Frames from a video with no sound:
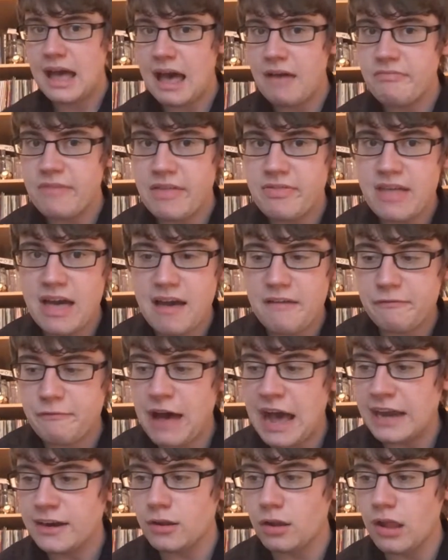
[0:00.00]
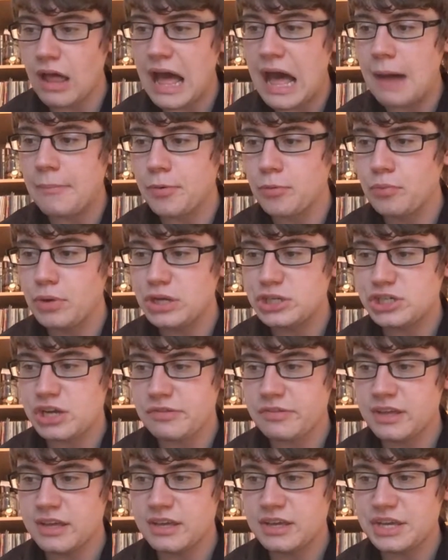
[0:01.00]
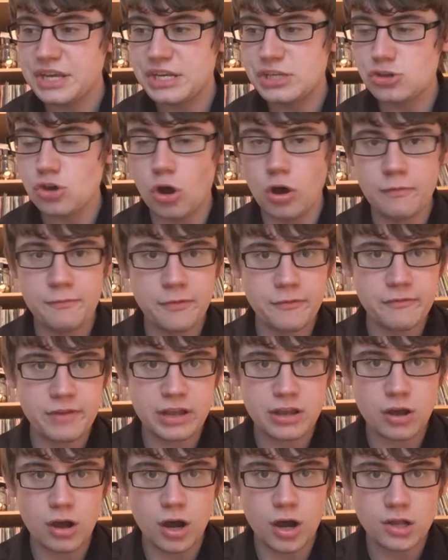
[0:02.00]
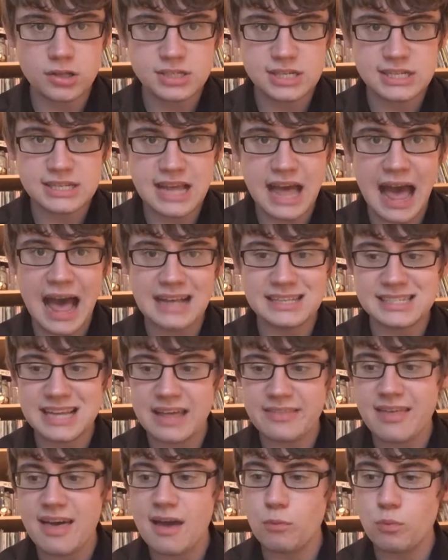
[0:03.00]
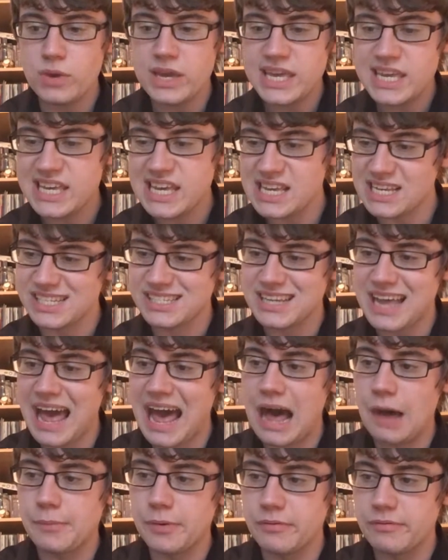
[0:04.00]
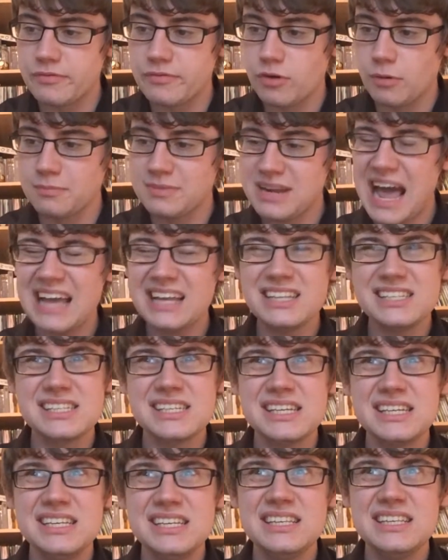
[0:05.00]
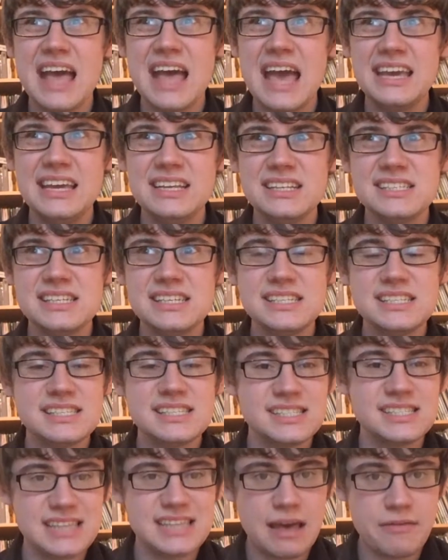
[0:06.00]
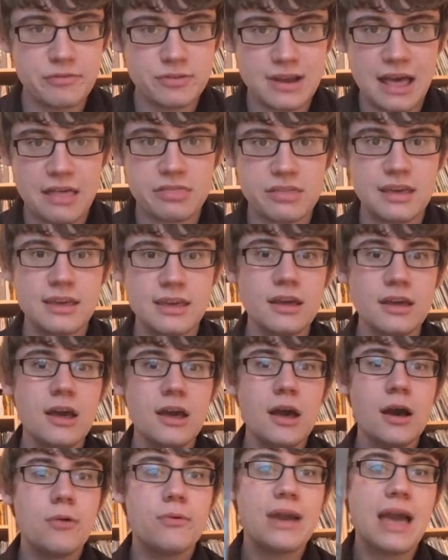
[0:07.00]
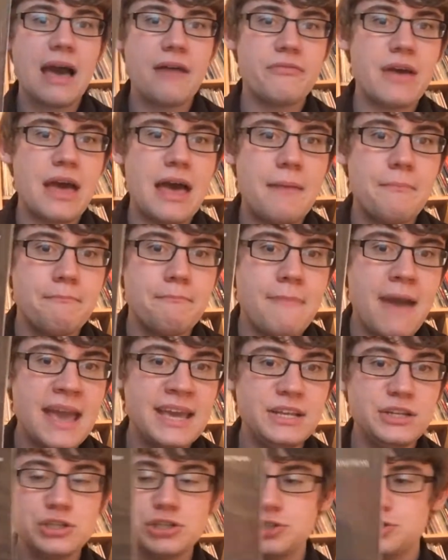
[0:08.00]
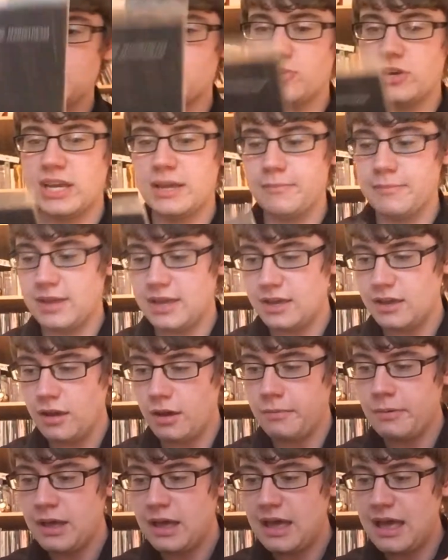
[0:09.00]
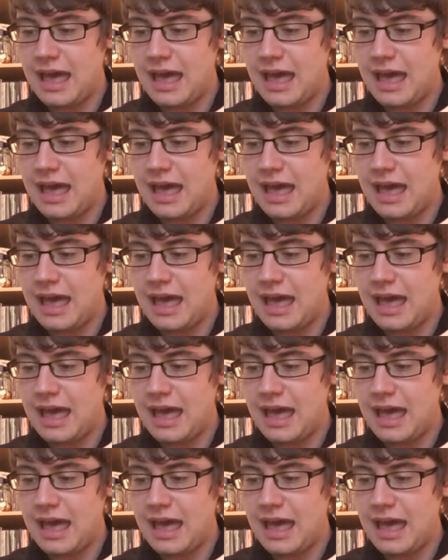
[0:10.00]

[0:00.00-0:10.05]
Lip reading: And then their final album, which I think is often regarded as like their weakest album, from 1987, I think, we have Mainstream here.